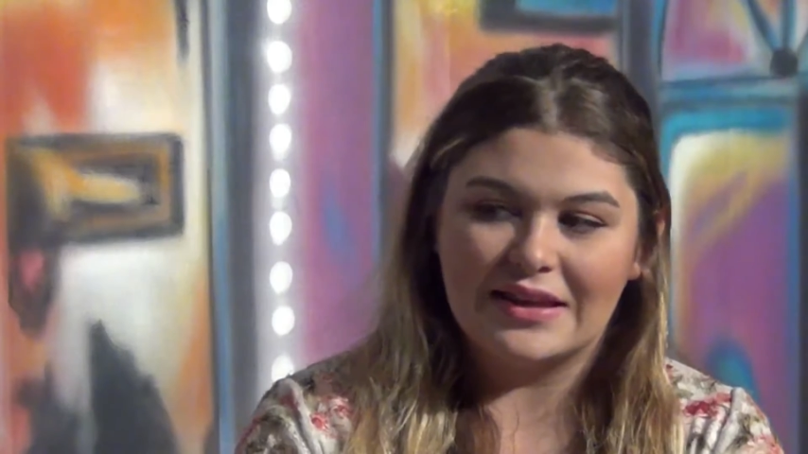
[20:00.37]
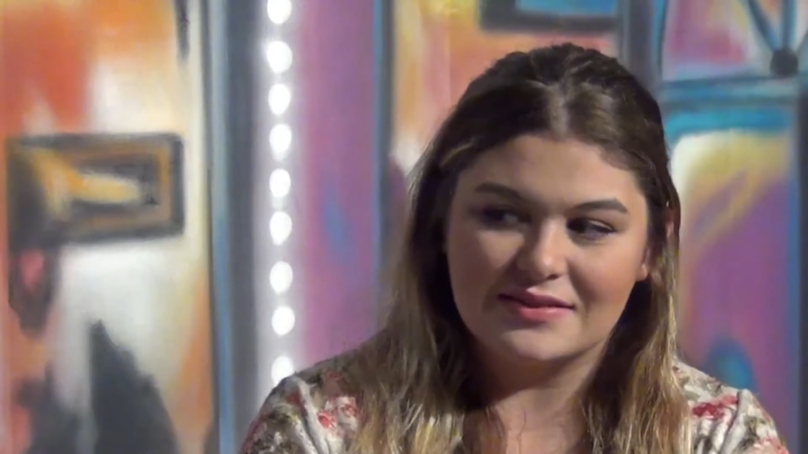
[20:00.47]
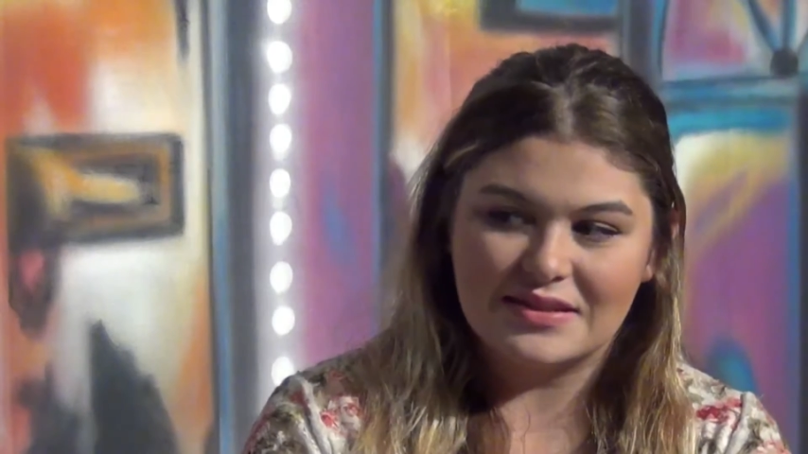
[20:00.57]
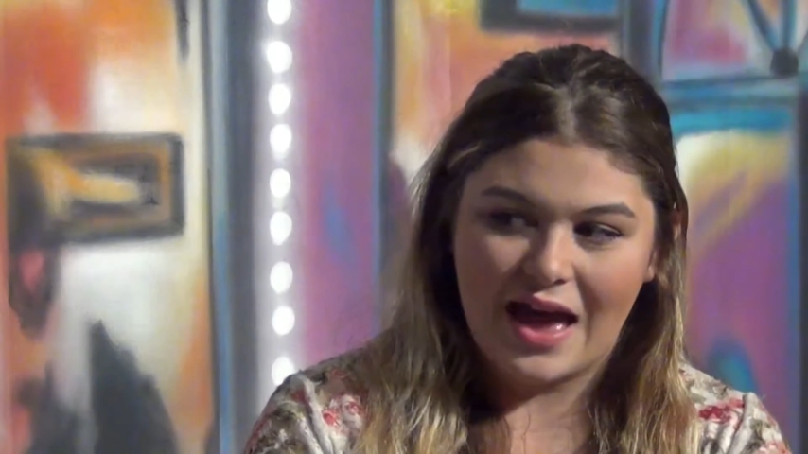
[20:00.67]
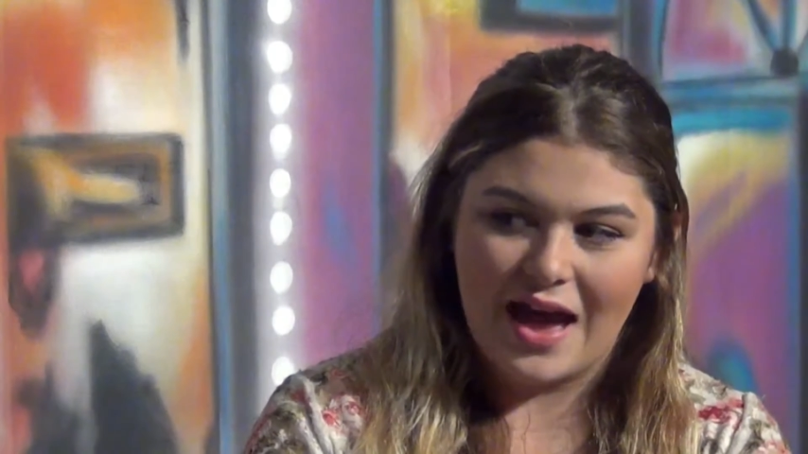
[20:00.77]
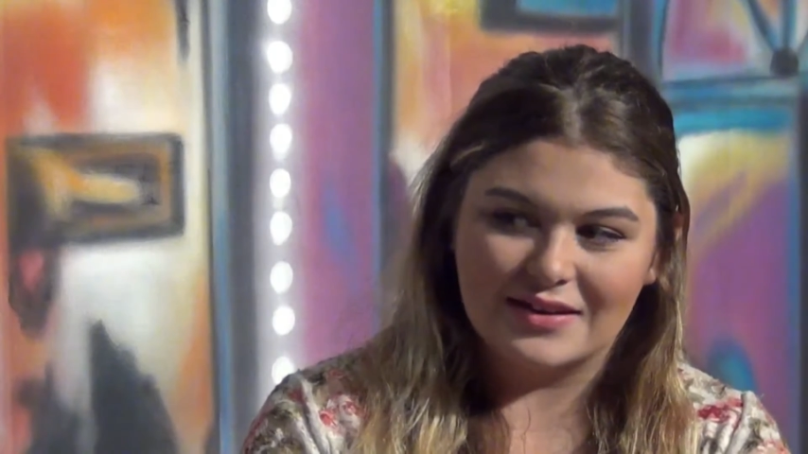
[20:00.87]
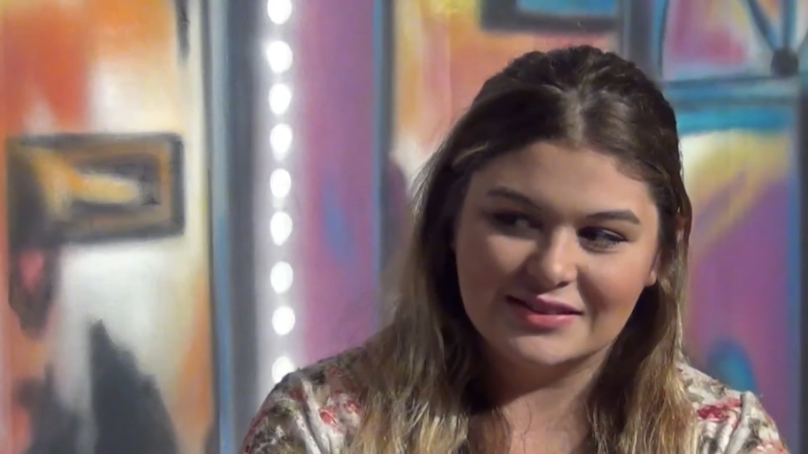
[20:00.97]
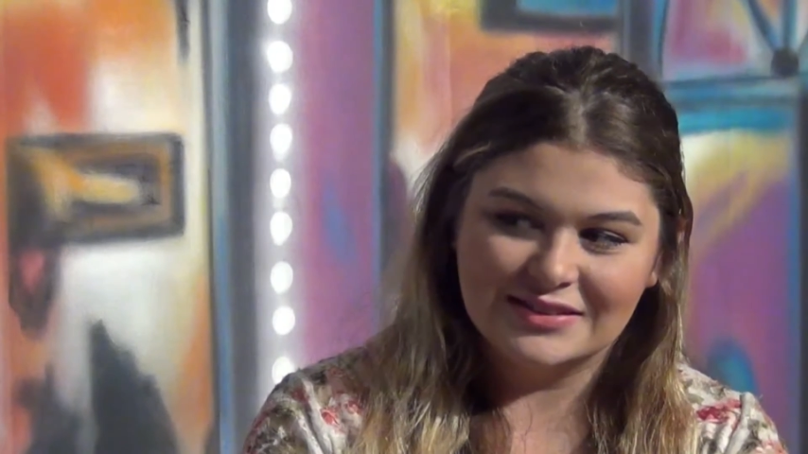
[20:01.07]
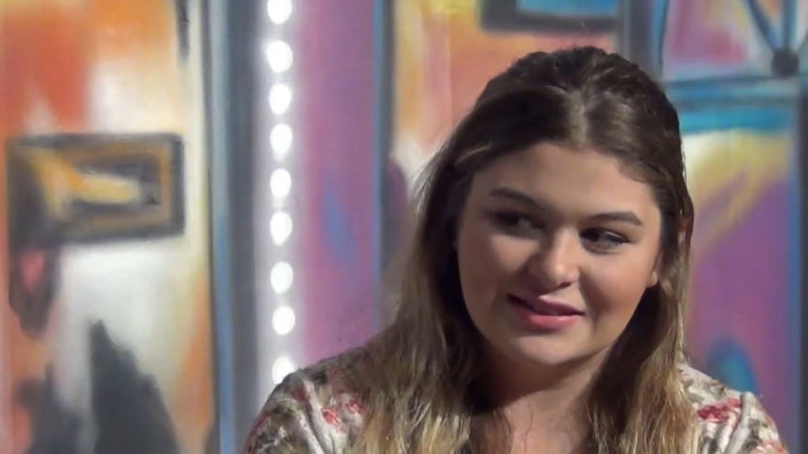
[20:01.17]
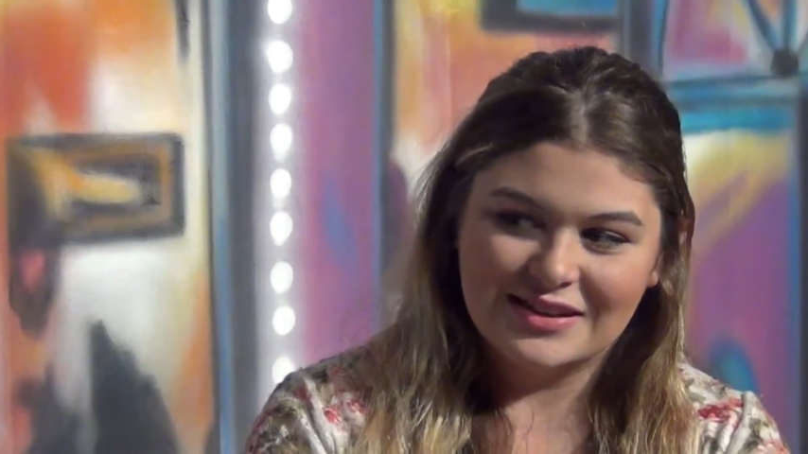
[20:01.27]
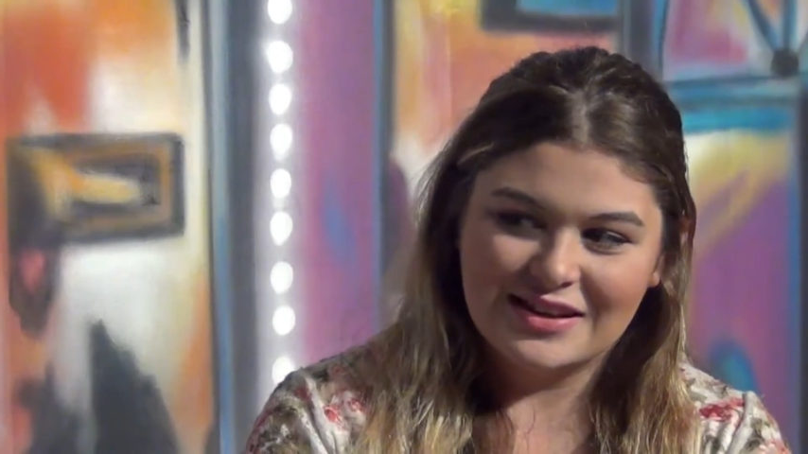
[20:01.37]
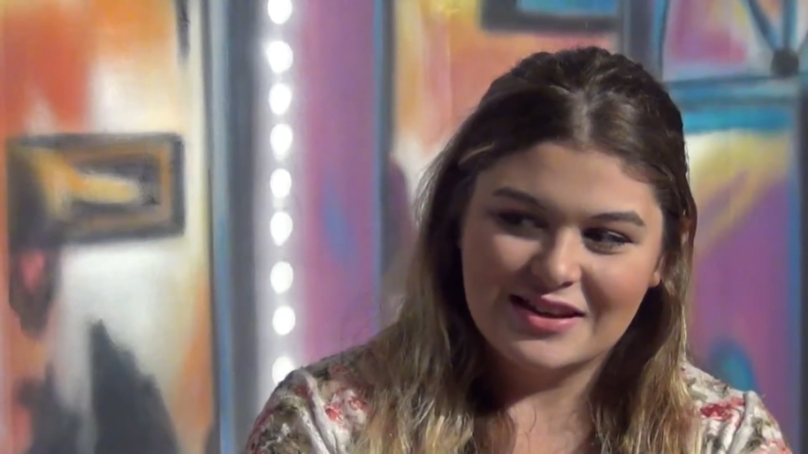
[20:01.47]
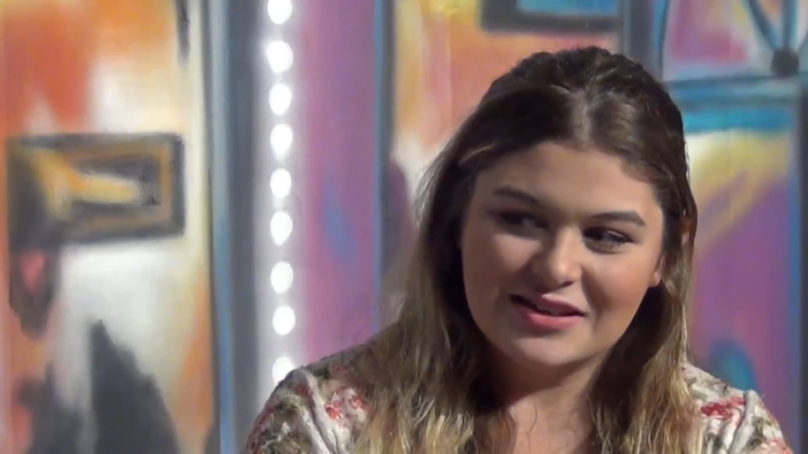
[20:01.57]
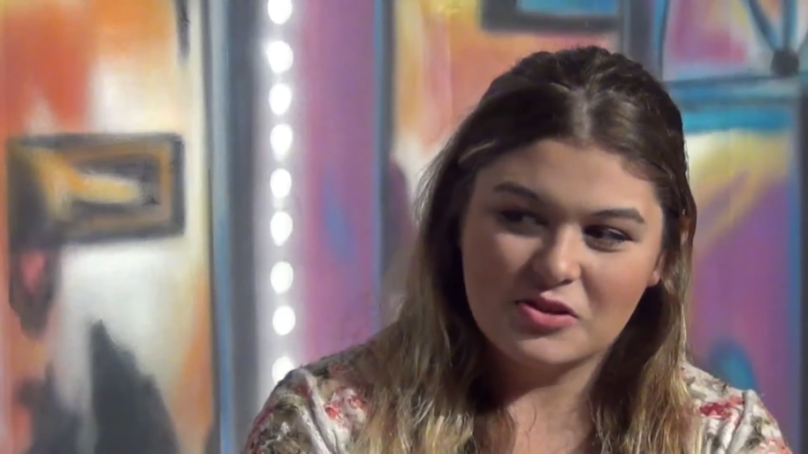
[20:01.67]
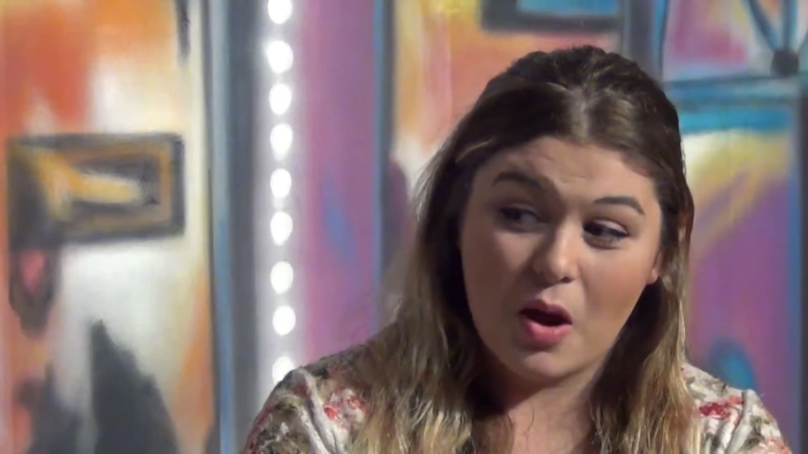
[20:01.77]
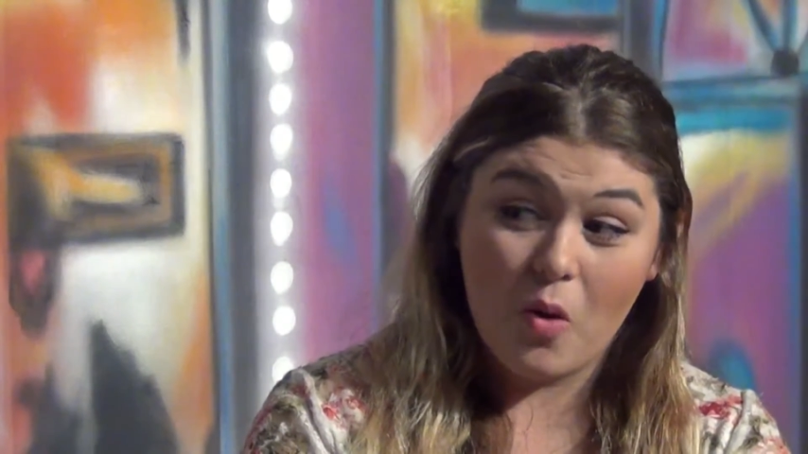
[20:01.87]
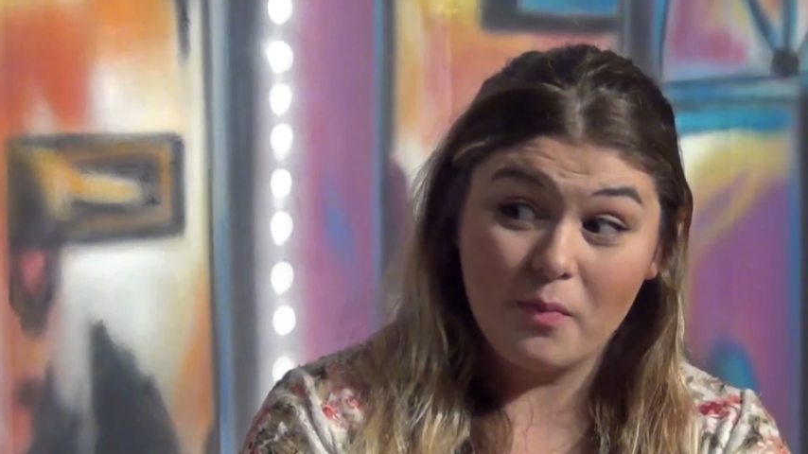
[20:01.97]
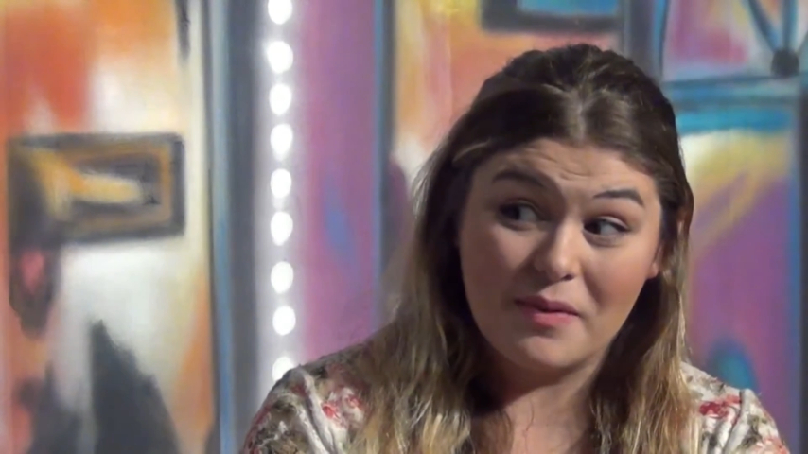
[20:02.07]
get sad. So I won't